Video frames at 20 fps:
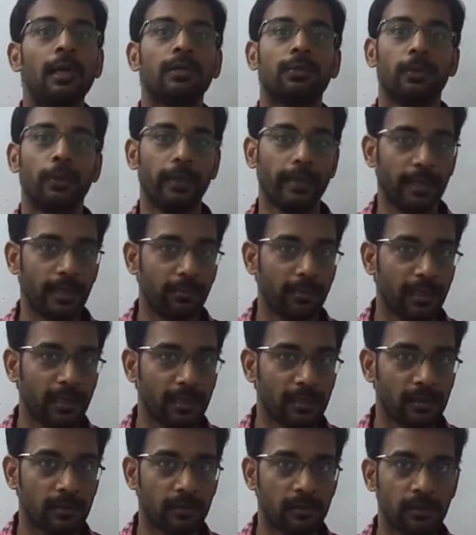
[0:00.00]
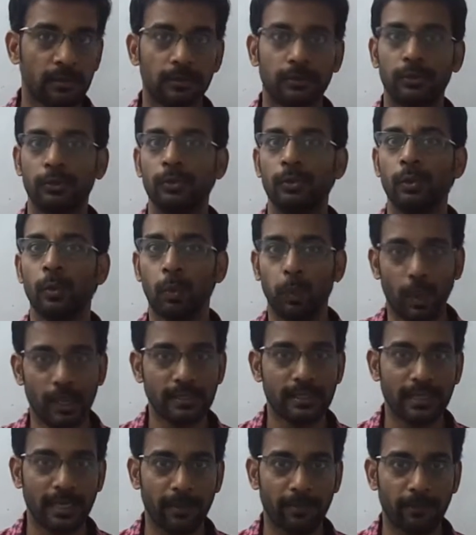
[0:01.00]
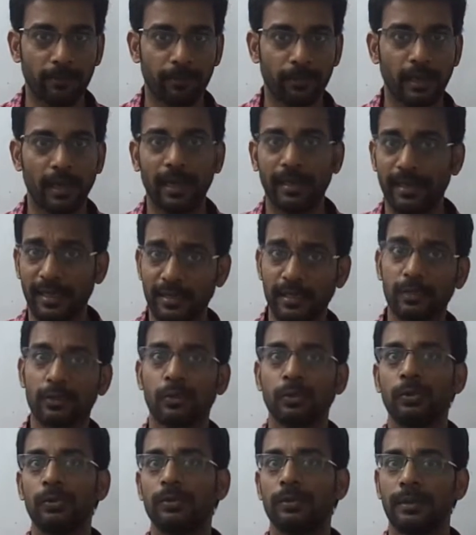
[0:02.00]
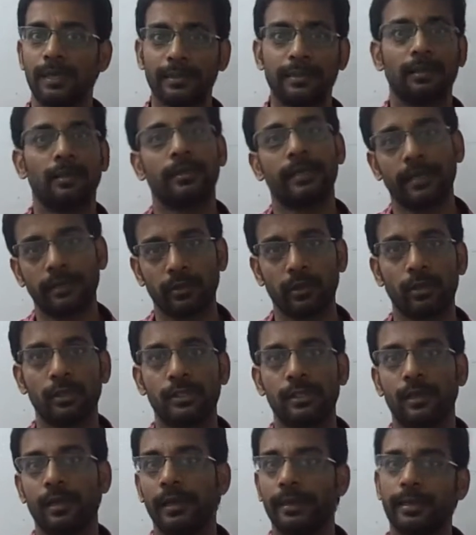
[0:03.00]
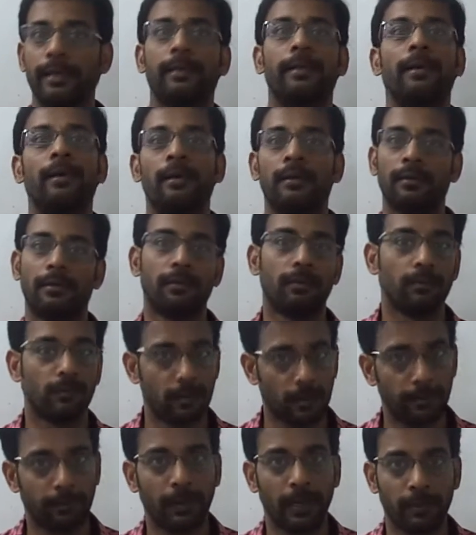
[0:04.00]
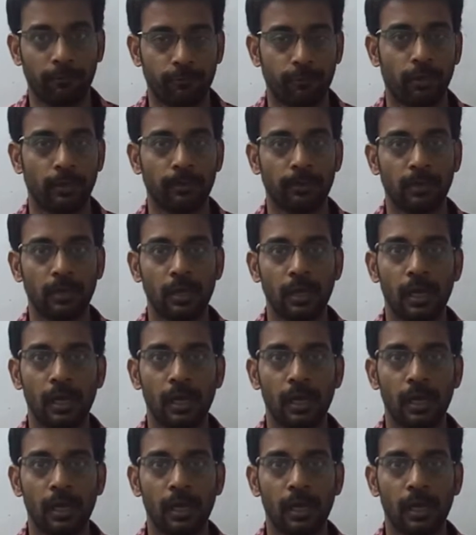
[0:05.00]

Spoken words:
through email, to WhatsApp, and other technology related platform.